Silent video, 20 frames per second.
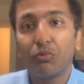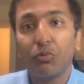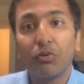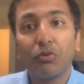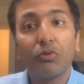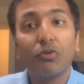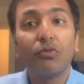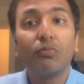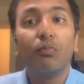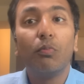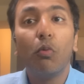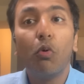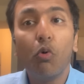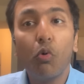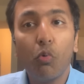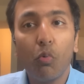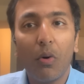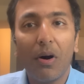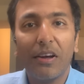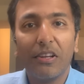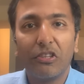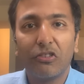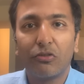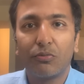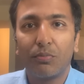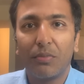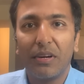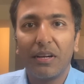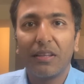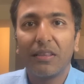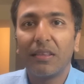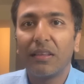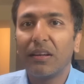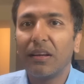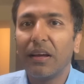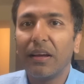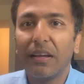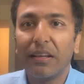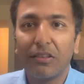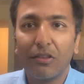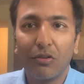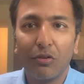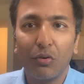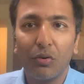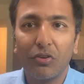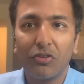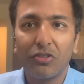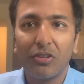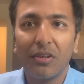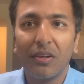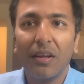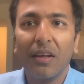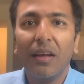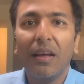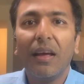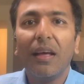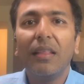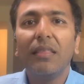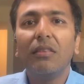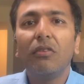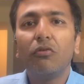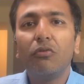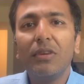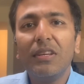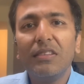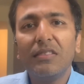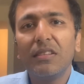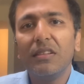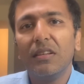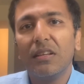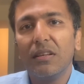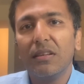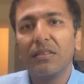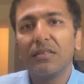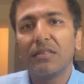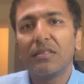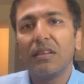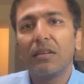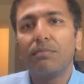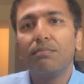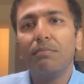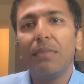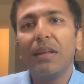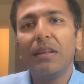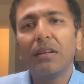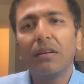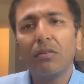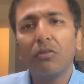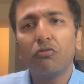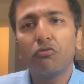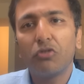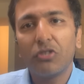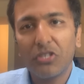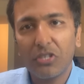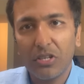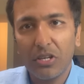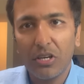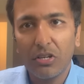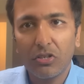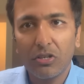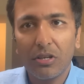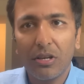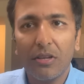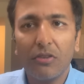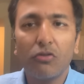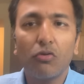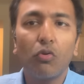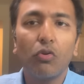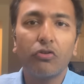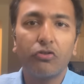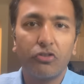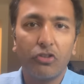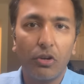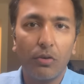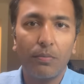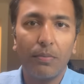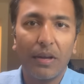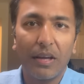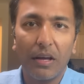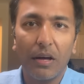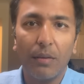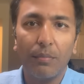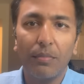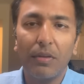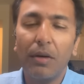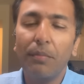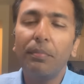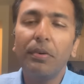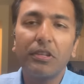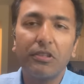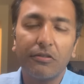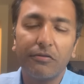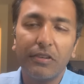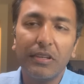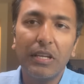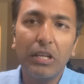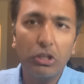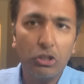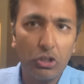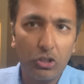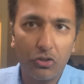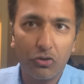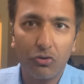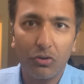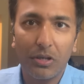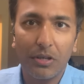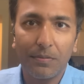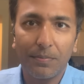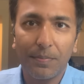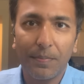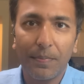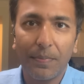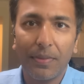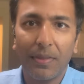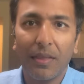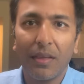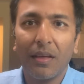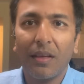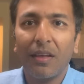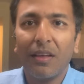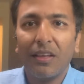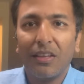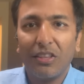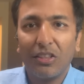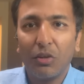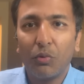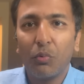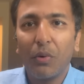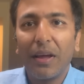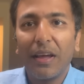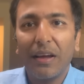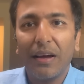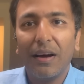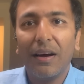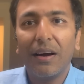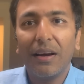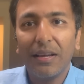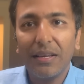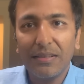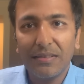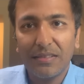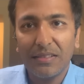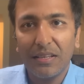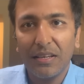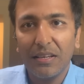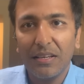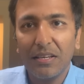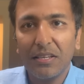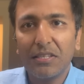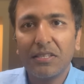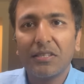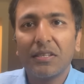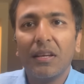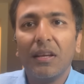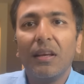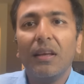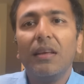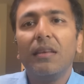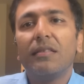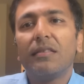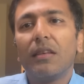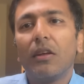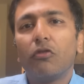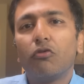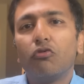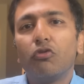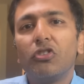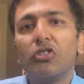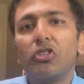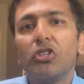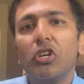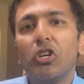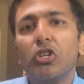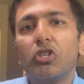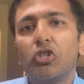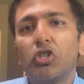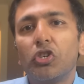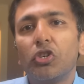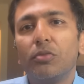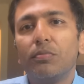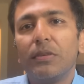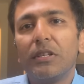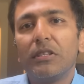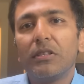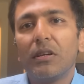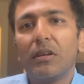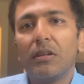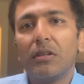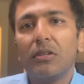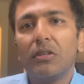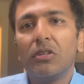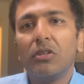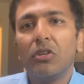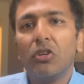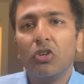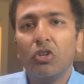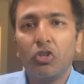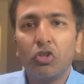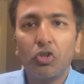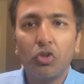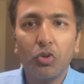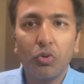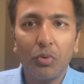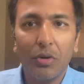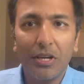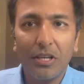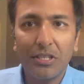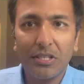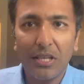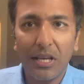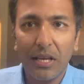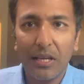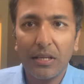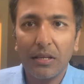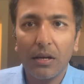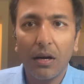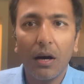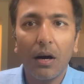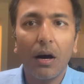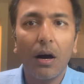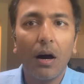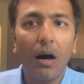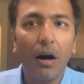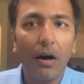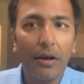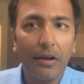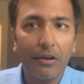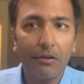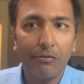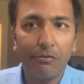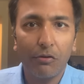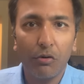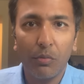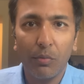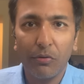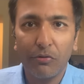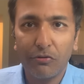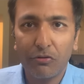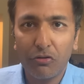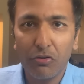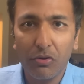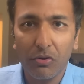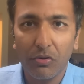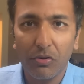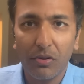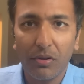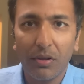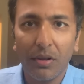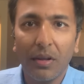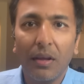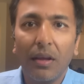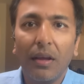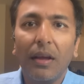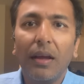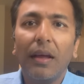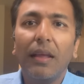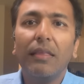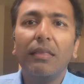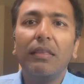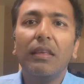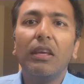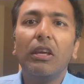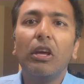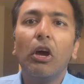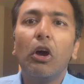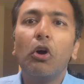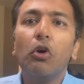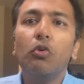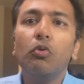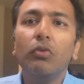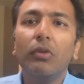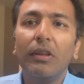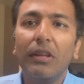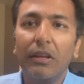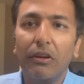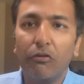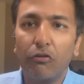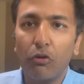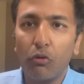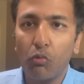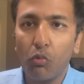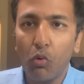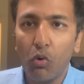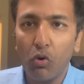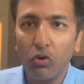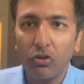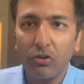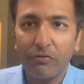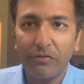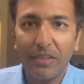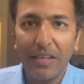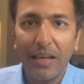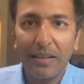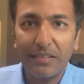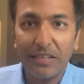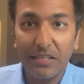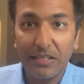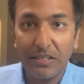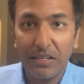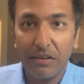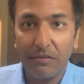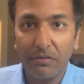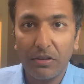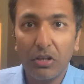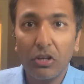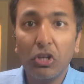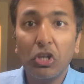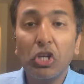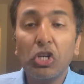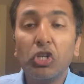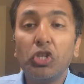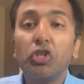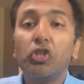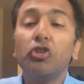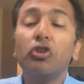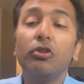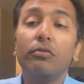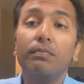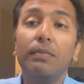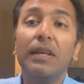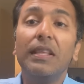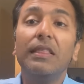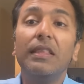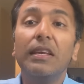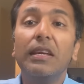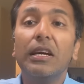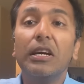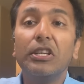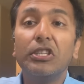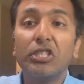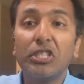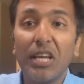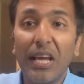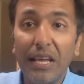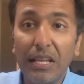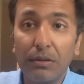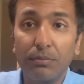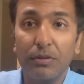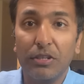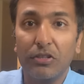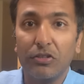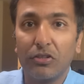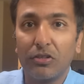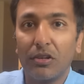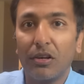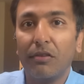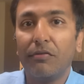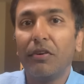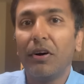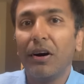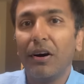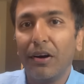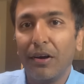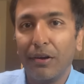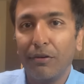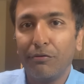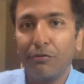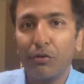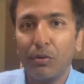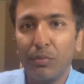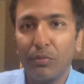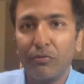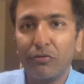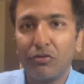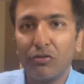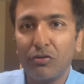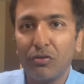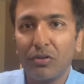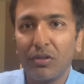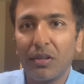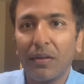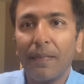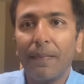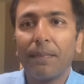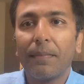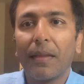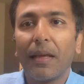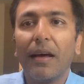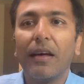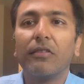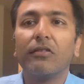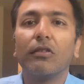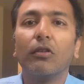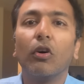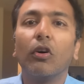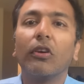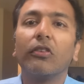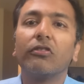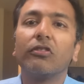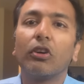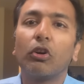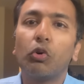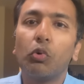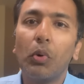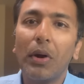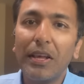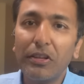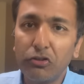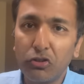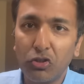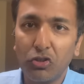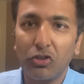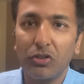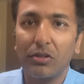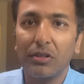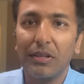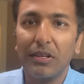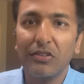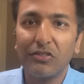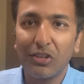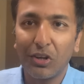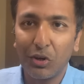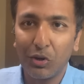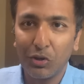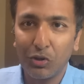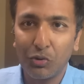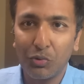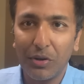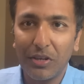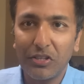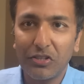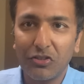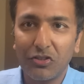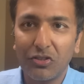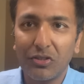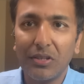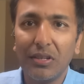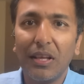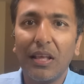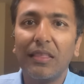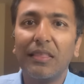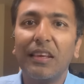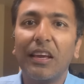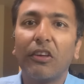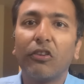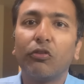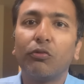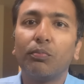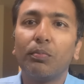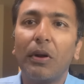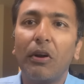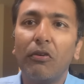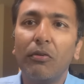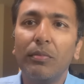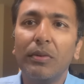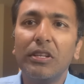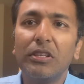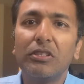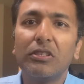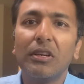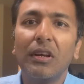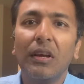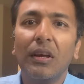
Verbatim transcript: which was more widespread than I had thought, and the reason is that medical research has also become a bit of an industry. The way I see it is that research should be done to attain a higher form of truth and the only reward of that endeavor should be the attainment of a higher form of truth, as long as the question is a good question and the experiment